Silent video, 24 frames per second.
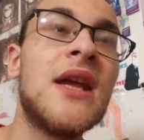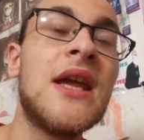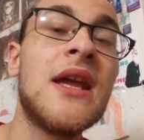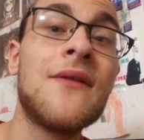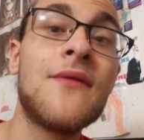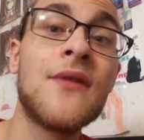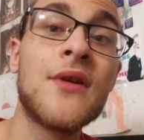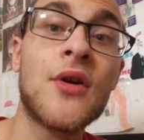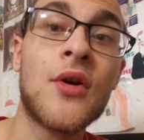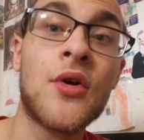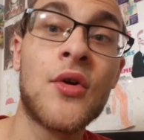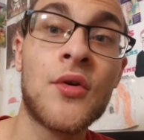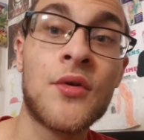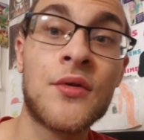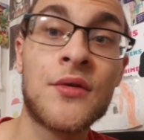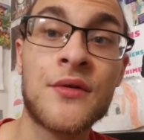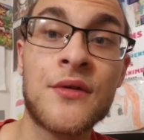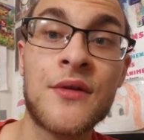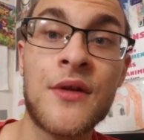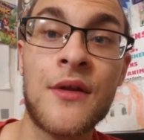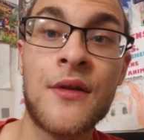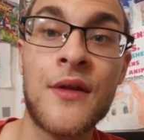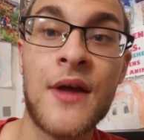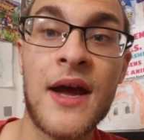even older
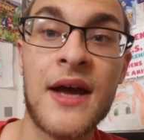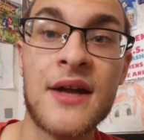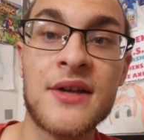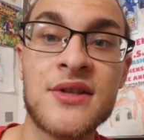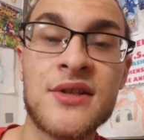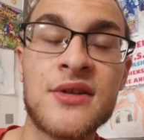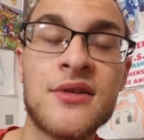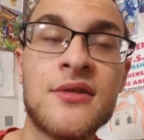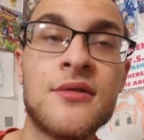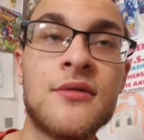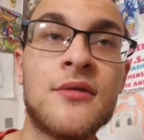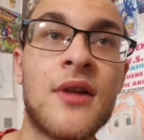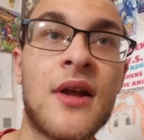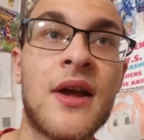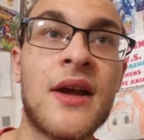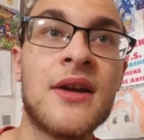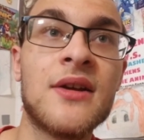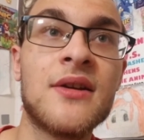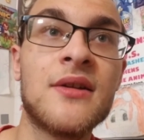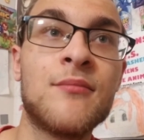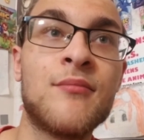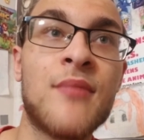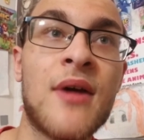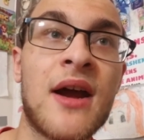than that too, like
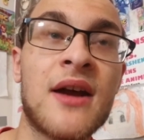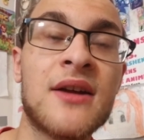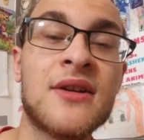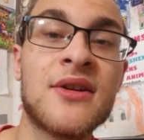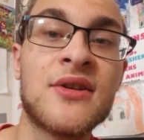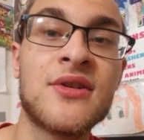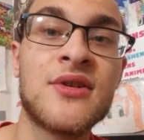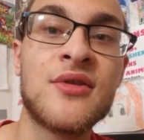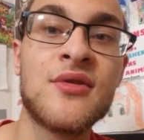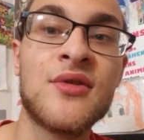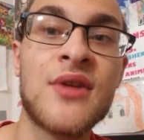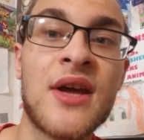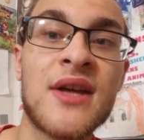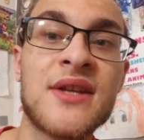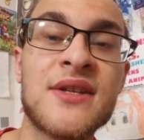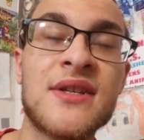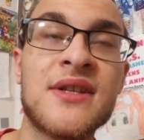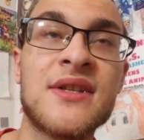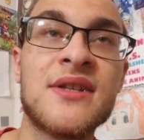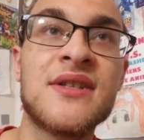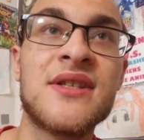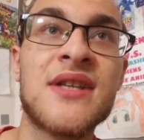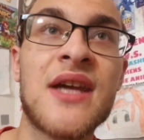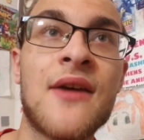back to
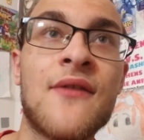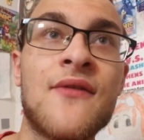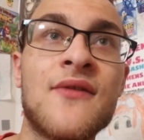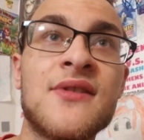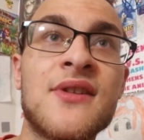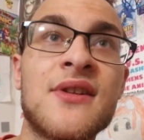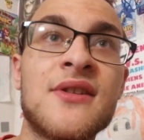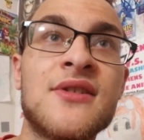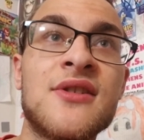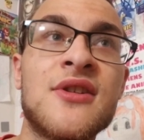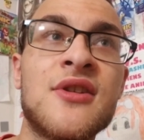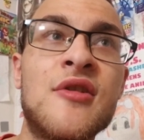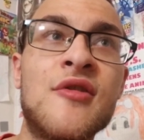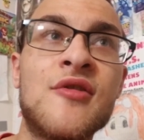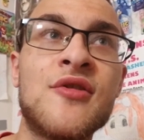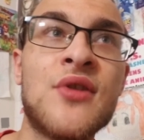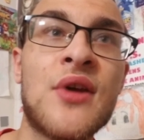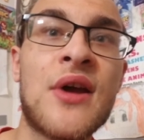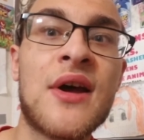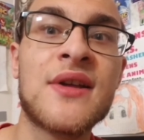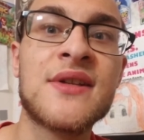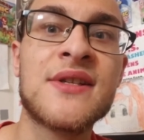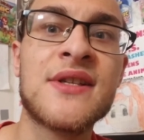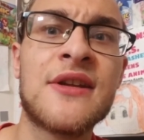2007 to
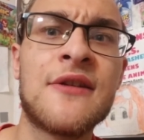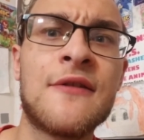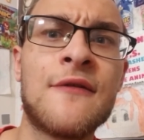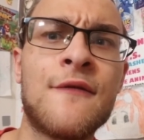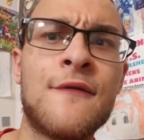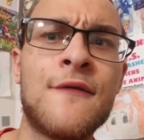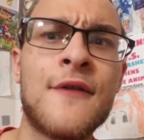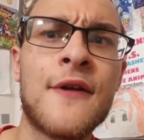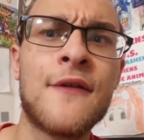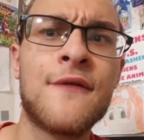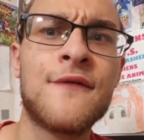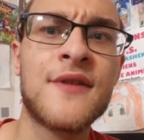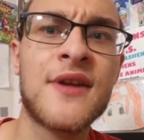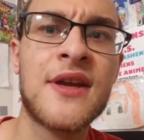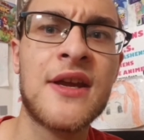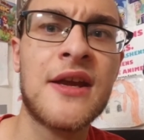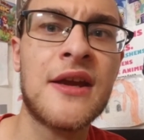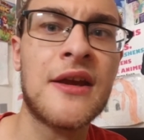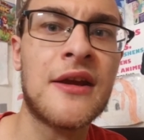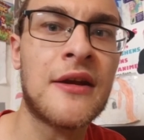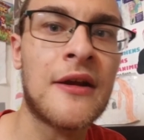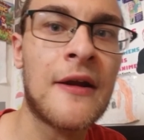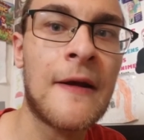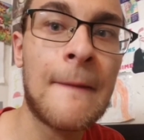
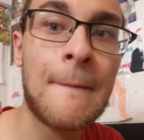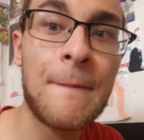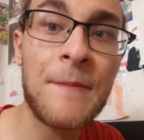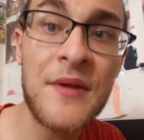2015.